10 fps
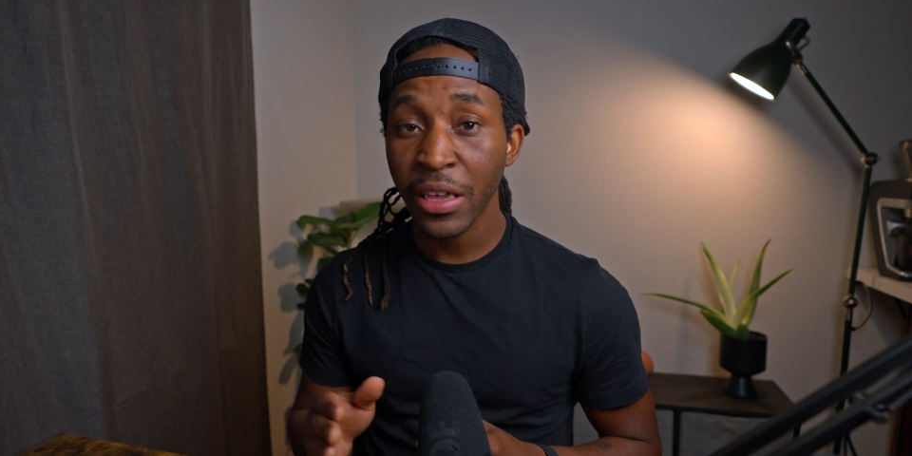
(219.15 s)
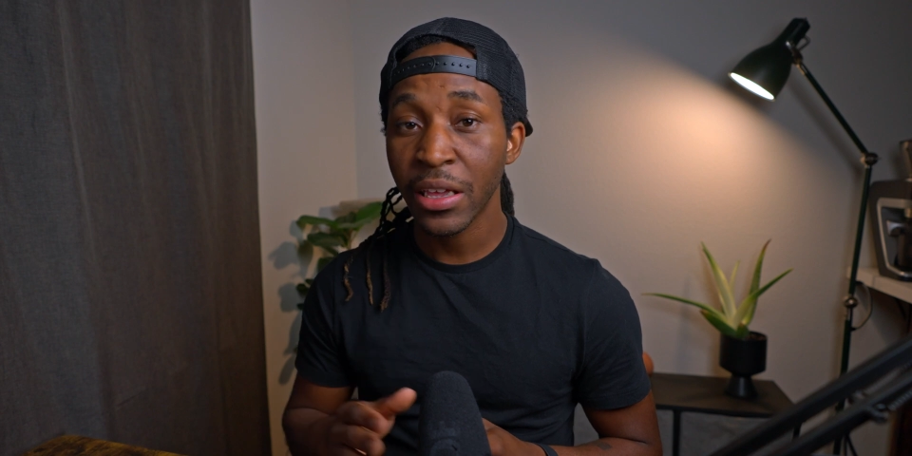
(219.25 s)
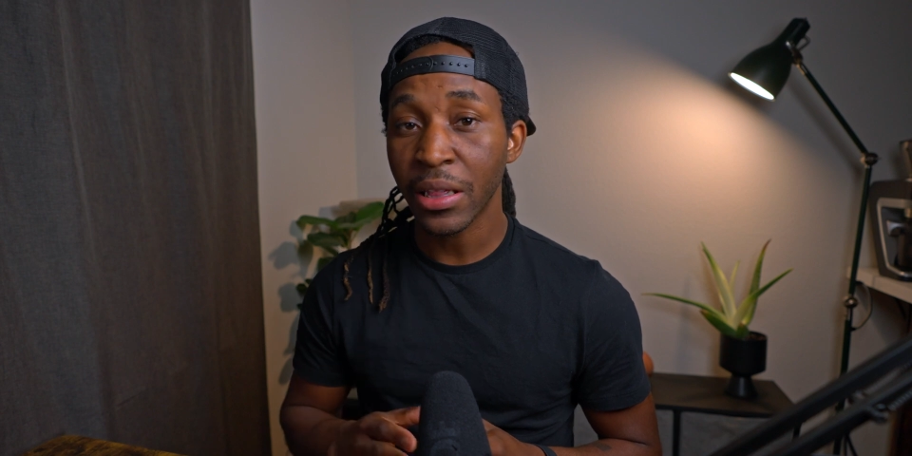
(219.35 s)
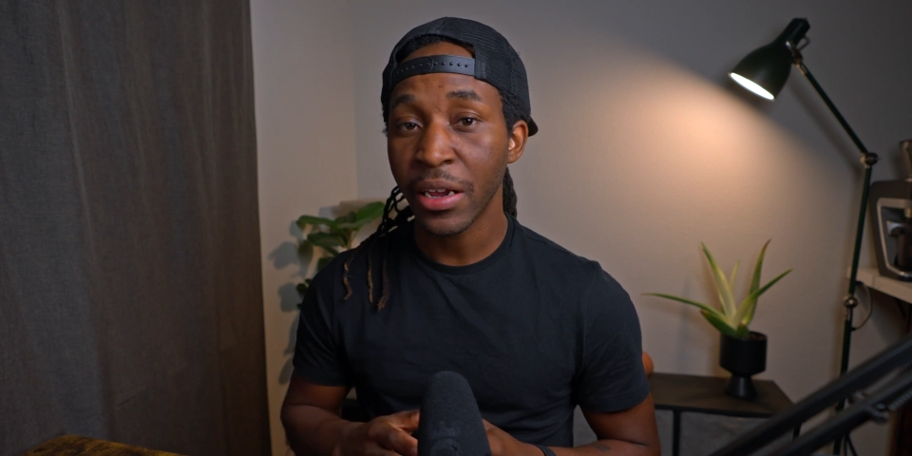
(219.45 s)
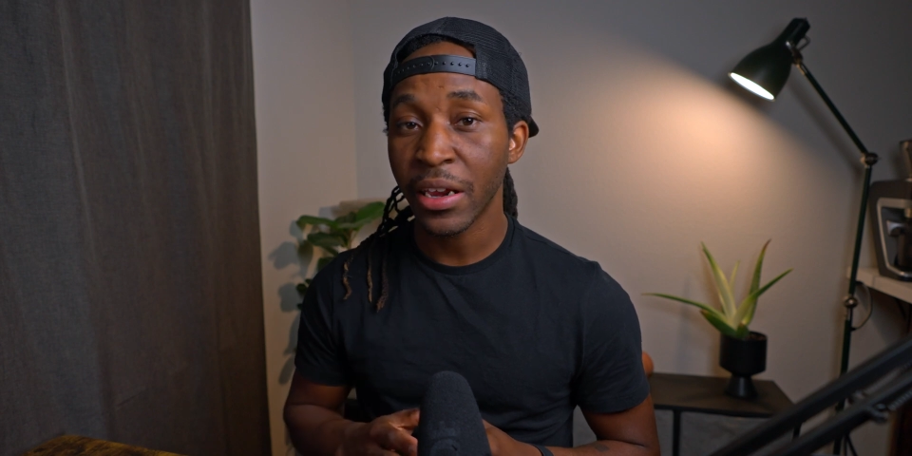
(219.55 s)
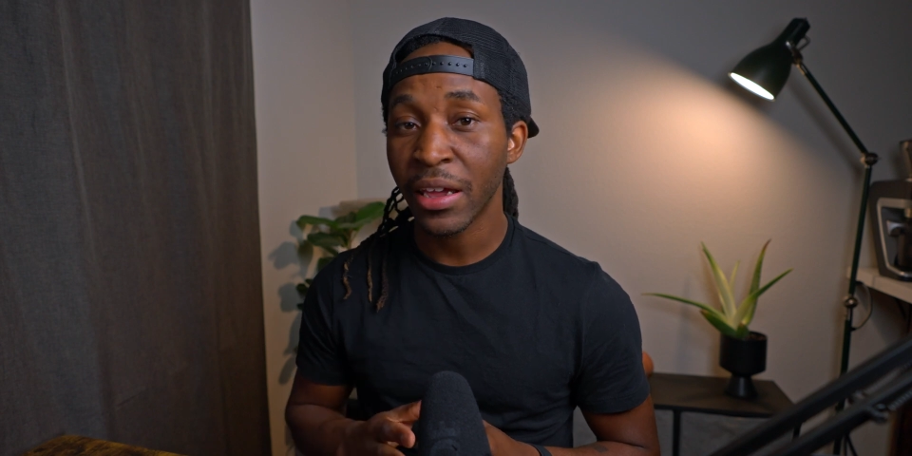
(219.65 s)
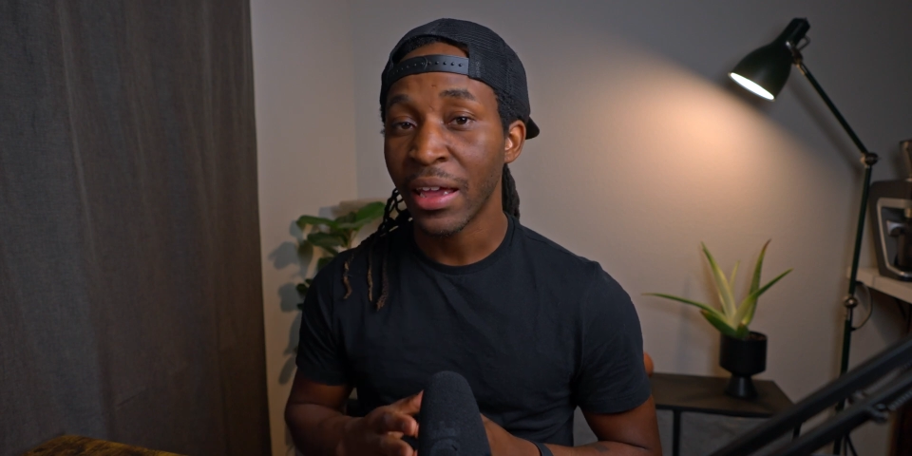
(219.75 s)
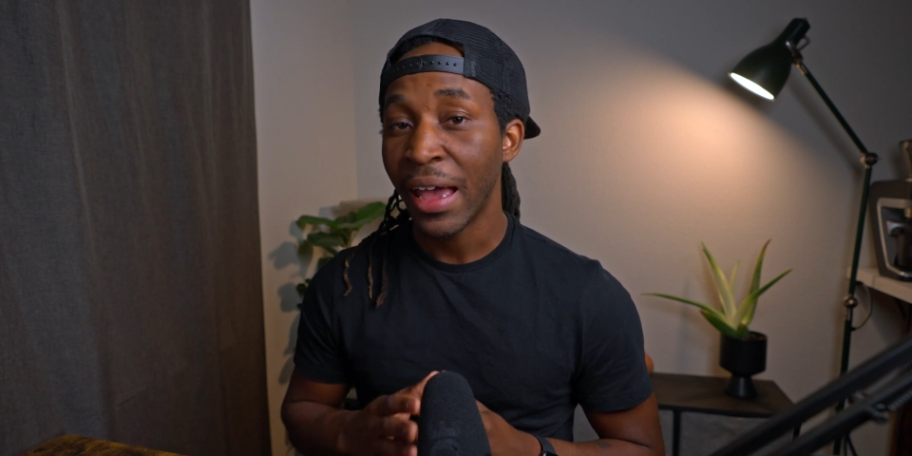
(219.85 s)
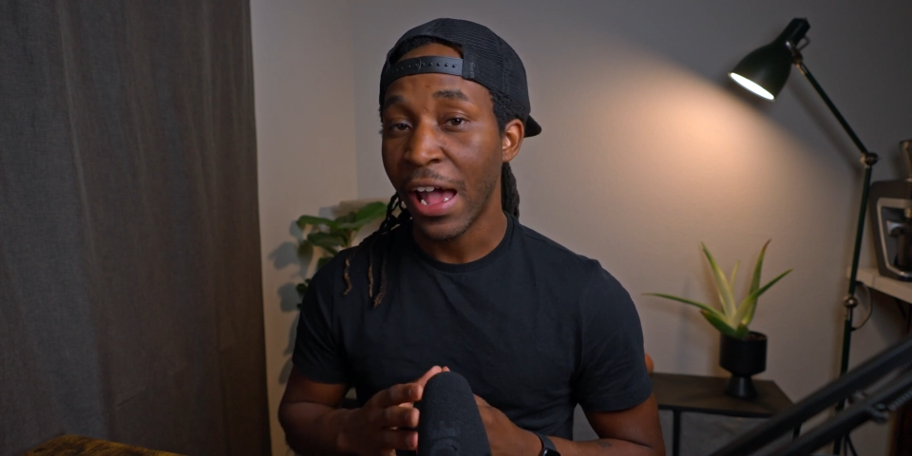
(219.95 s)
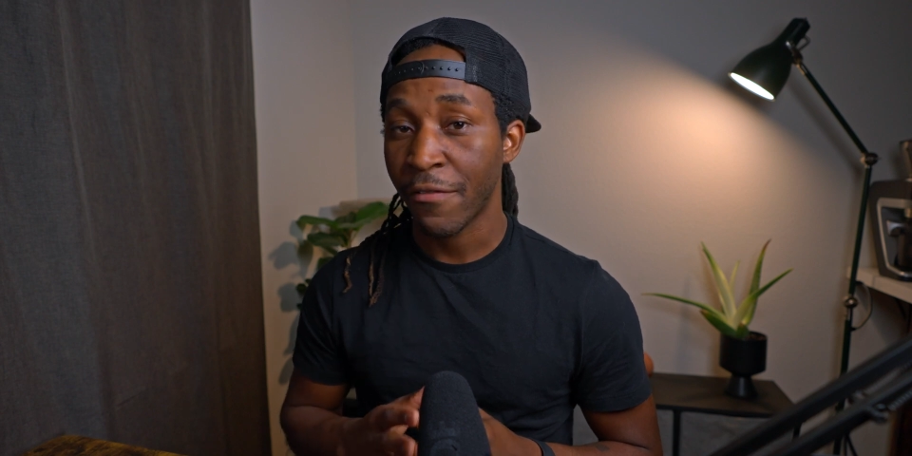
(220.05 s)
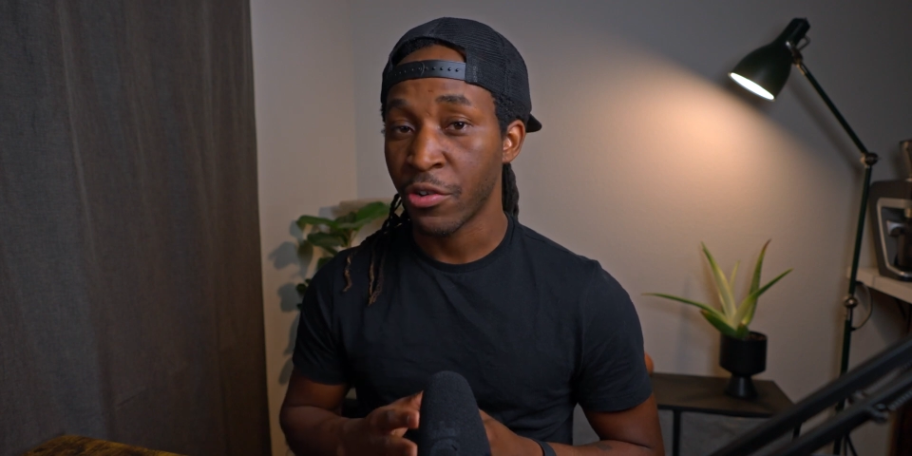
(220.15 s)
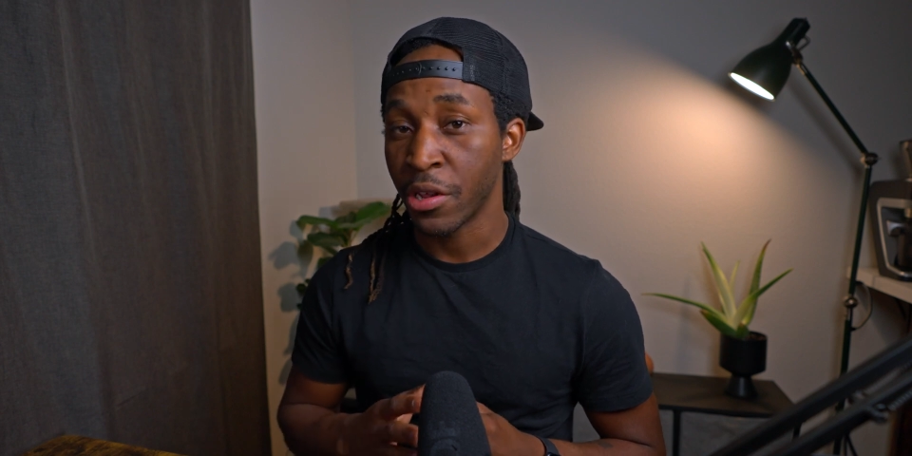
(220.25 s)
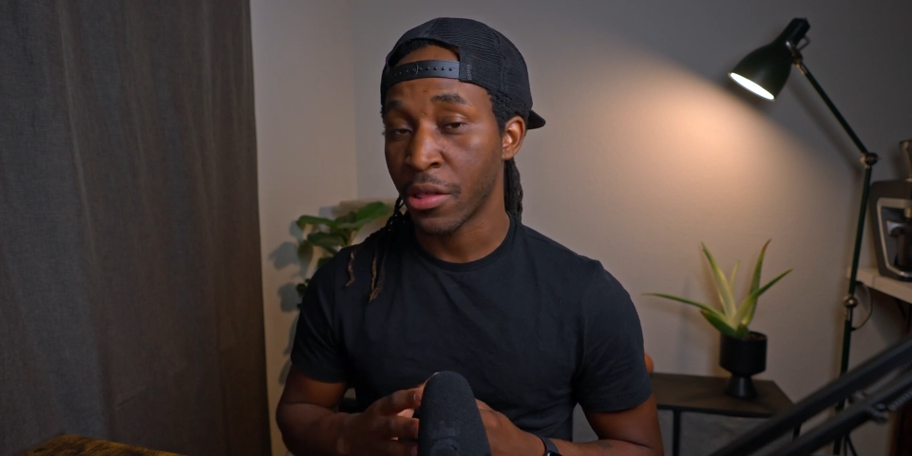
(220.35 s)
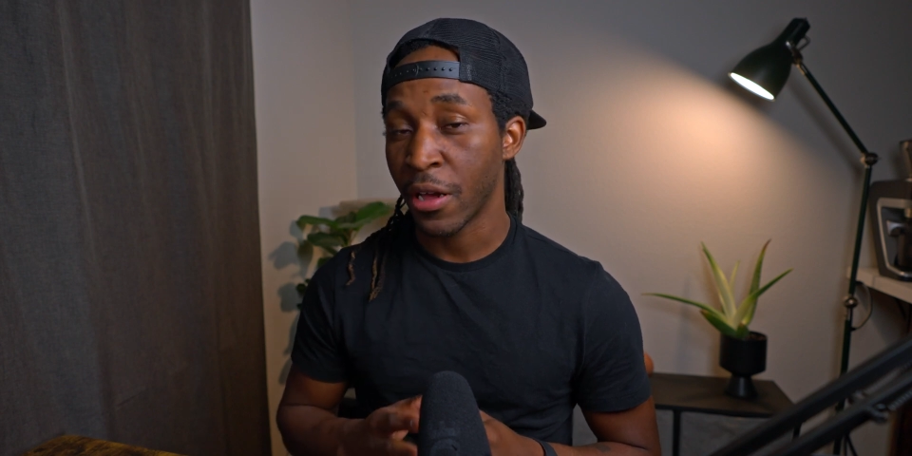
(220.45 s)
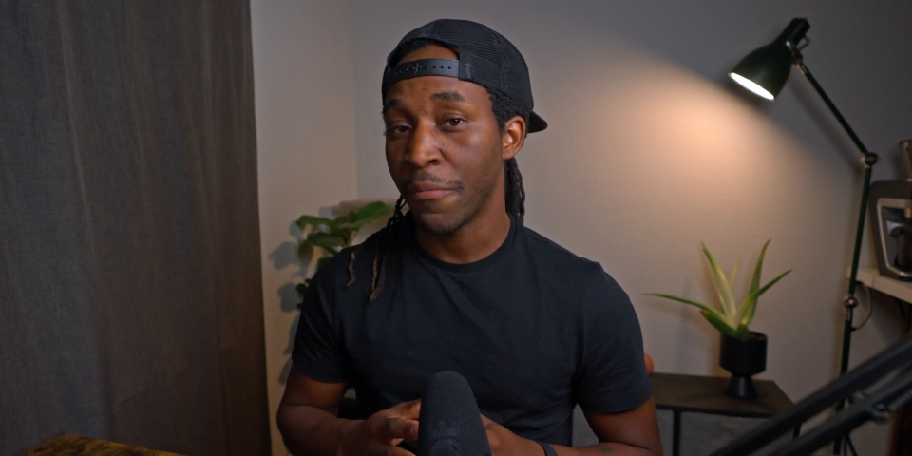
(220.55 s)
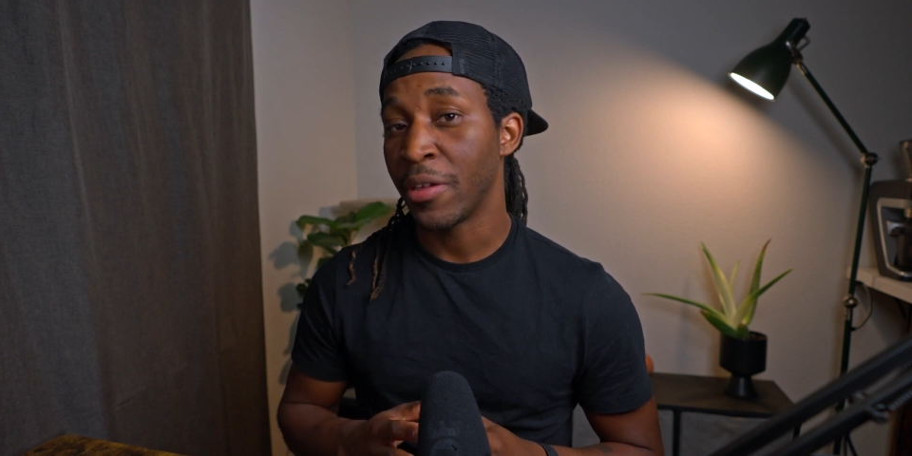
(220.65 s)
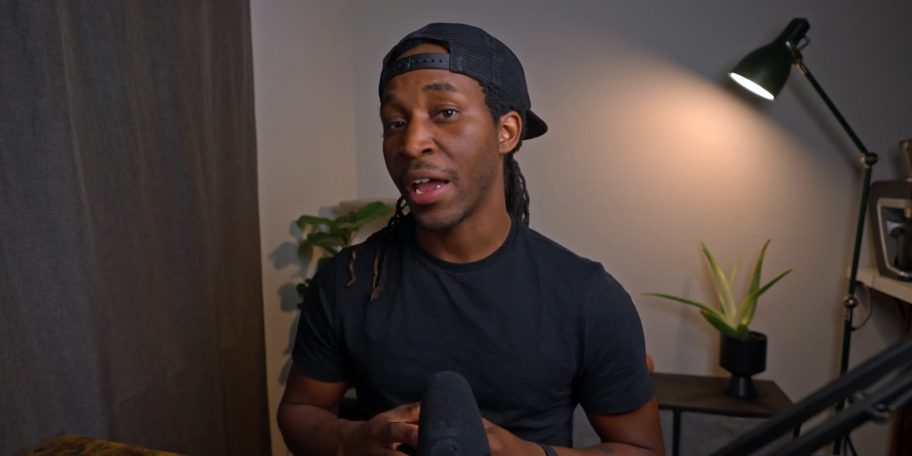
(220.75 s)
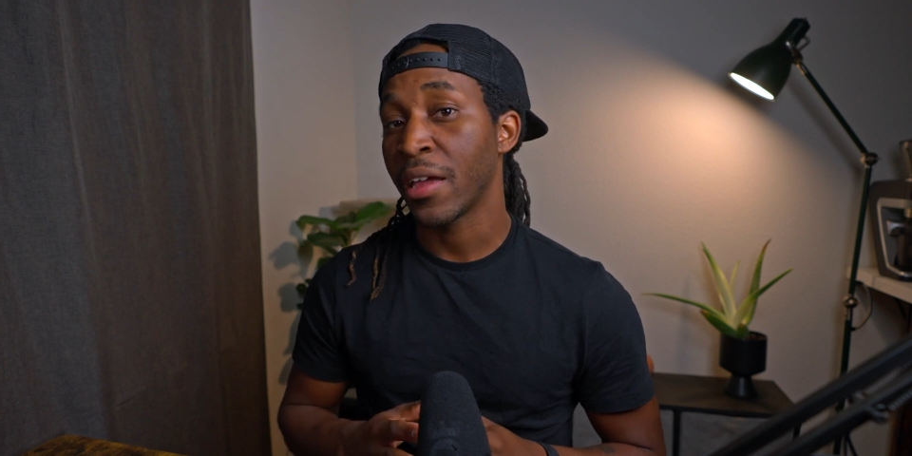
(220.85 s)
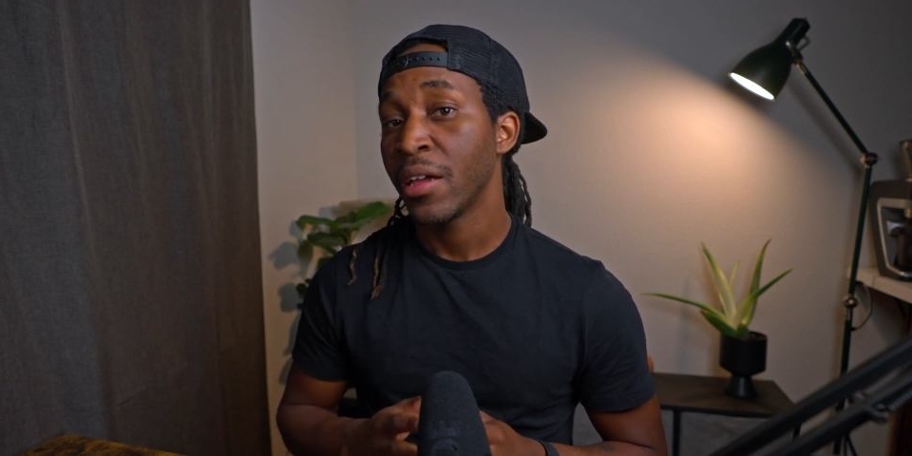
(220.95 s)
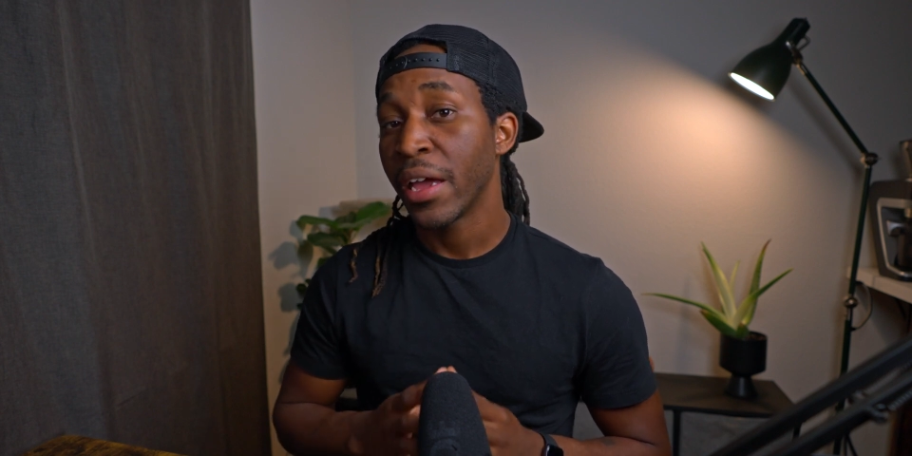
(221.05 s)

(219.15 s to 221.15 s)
deleted after this update.